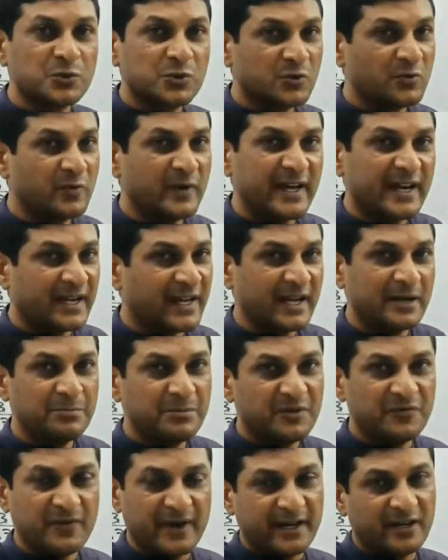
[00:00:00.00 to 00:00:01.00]
square can
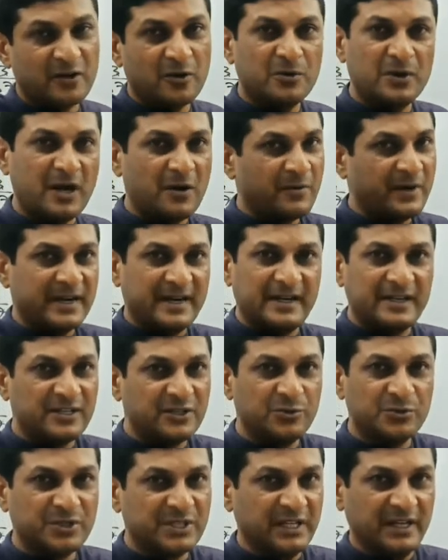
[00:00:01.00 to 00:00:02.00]
be find out our
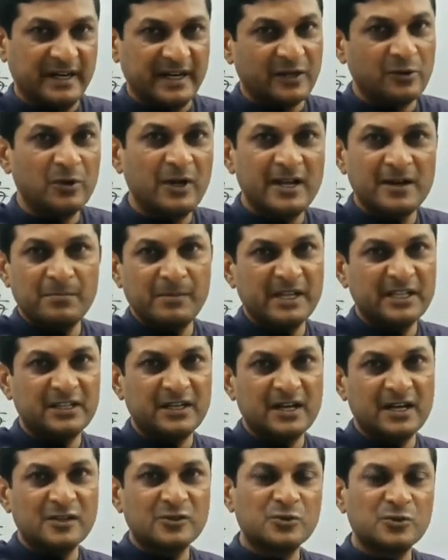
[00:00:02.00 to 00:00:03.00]
using regular
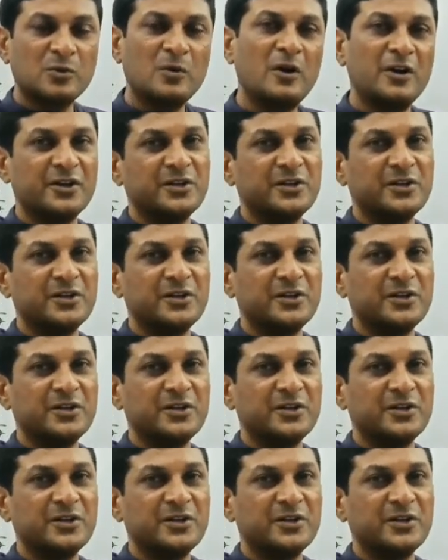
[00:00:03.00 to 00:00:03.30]
method also or